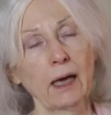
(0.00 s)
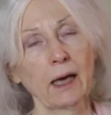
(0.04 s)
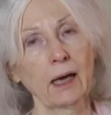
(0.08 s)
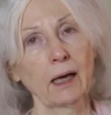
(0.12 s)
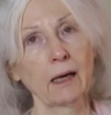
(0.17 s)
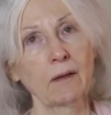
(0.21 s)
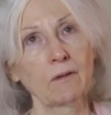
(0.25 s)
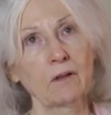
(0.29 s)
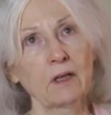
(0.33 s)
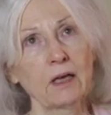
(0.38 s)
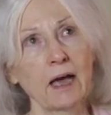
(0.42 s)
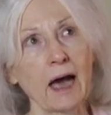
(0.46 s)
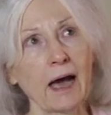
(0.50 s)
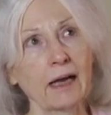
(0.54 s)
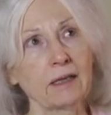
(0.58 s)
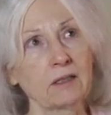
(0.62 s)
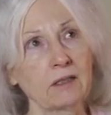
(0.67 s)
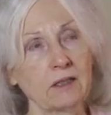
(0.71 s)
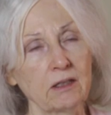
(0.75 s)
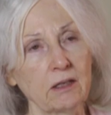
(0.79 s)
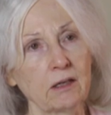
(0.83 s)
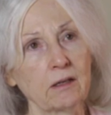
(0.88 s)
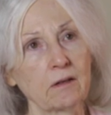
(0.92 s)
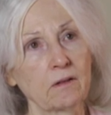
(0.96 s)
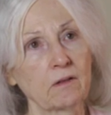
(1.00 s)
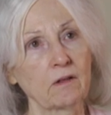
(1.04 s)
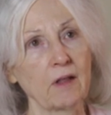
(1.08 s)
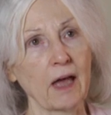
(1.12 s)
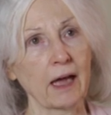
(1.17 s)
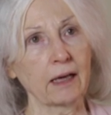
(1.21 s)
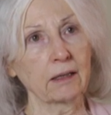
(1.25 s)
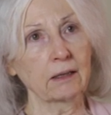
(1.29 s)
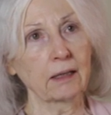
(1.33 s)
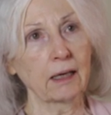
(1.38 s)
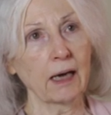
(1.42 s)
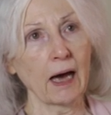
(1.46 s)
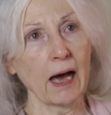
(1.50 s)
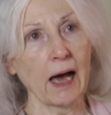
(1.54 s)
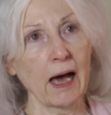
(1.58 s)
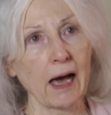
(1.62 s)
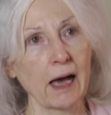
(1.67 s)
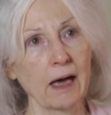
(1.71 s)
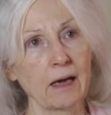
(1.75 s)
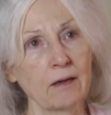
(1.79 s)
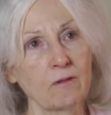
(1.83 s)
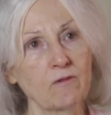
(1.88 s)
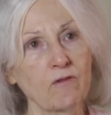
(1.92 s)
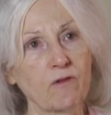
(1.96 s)
And the idea that
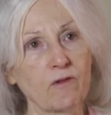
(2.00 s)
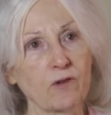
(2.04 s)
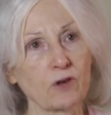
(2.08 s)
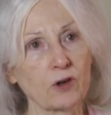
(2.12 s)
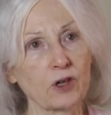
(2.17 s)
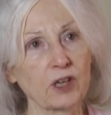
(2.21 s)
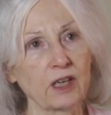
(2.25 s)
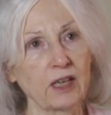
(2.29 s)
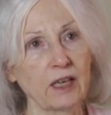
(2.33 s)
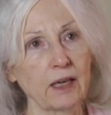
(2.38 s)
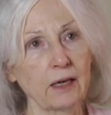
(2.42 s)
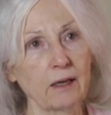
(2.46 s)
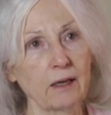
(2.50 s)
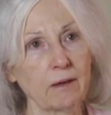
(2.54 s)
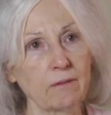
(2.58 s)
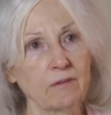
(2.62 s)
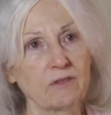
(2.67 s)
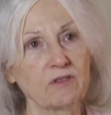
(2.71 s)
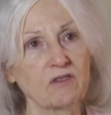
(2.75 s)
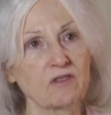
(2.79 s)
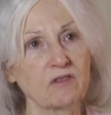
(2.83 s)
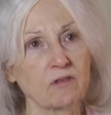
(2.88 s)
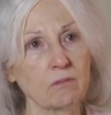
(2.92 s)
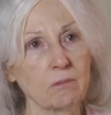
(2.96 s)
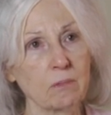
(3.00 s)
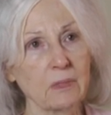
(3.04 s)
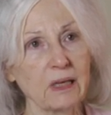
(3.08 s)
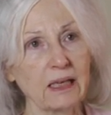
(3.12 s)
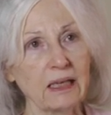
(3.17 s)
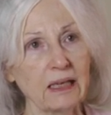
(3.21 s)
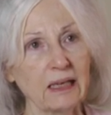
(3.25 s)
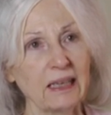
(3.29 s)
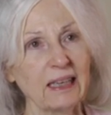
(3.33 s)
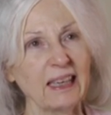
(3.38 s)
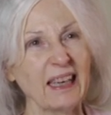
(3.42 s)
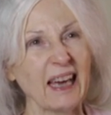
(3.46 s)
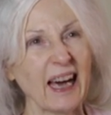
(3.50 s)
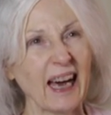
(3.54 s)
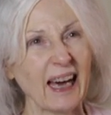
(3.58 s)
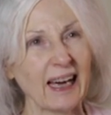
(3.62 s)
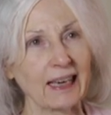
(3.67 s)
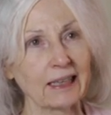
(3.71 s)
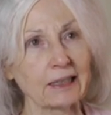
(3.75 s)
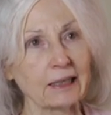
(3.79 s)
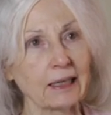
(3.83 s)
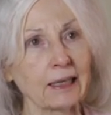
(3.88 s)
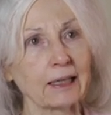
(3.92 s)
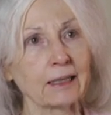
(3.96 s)
God forgives me
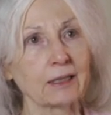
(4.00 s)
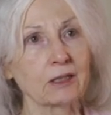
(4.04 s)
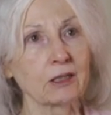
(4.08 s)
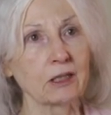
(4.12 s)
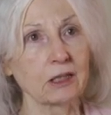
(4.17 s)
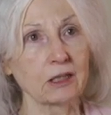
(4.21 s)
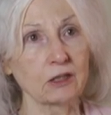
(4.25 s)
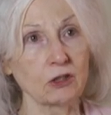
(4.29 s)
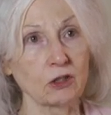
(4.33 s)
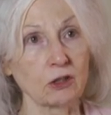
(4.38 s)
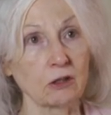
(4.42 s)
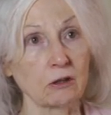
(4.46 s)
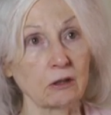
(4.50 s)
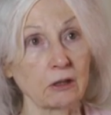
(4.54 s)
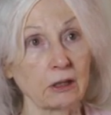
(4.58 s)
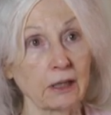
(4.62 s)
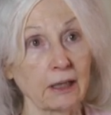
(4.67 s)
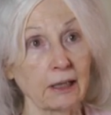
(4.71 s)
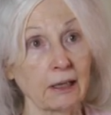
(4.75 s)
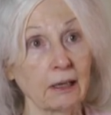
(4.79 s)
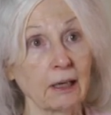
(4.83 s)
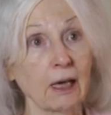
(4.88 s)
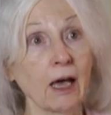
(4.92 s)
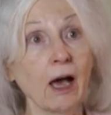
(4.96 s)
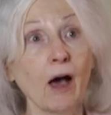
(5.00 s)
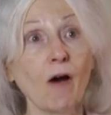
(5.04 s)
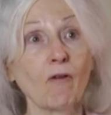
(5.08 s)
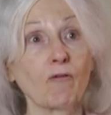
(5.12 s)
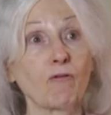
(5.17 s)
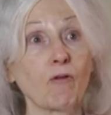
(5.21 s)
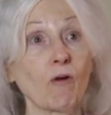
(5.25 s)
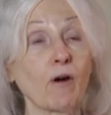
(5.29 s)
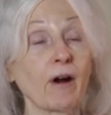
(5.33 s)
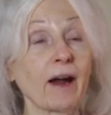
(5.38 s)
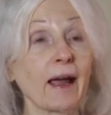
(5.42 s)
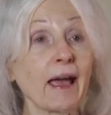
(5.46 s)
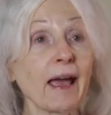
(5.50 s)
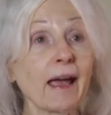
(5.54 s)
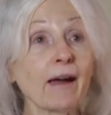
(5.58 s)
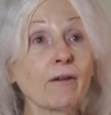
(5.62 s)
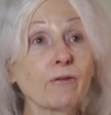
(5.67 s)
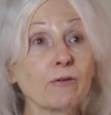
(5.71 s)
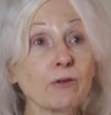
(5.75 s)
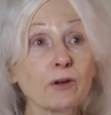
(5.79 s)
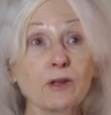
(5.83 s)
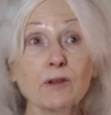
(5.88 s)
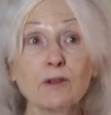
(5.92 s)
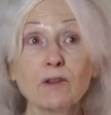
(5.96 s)
unconditionally for
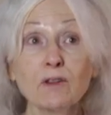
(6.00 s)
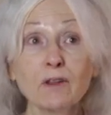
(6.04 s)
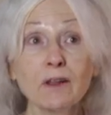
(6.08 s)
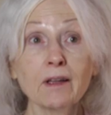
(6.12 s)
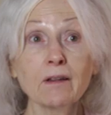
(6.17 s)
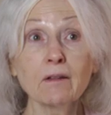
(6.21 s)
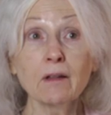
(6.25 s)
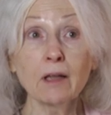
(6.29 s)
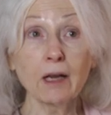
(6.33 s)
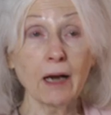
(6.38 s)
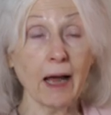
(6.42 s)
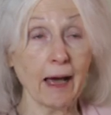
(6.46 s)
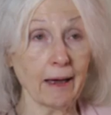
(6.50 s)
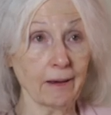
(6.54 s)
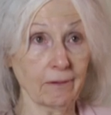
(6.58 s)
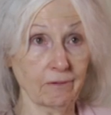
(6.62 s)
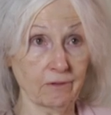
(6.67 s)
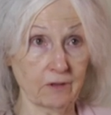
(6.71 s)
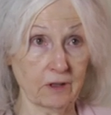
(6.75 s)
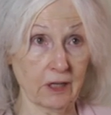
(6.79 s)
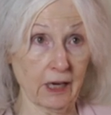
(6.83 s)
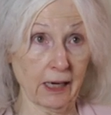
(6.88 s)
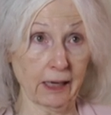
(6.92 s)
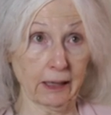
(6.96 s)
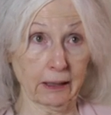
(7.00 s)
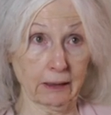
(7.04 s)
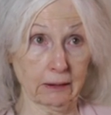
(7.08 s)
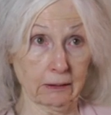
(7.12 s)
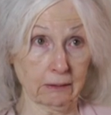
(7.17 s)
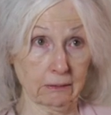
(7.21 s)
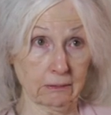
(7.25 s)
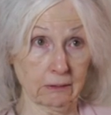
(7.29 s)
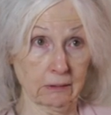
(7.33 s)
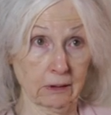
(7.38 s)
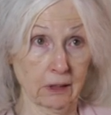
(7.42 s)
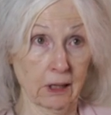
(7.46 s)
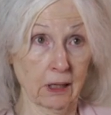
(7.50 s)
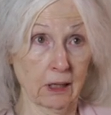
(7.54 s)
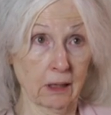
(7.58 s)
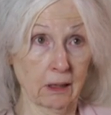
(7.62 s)
everything that I've done,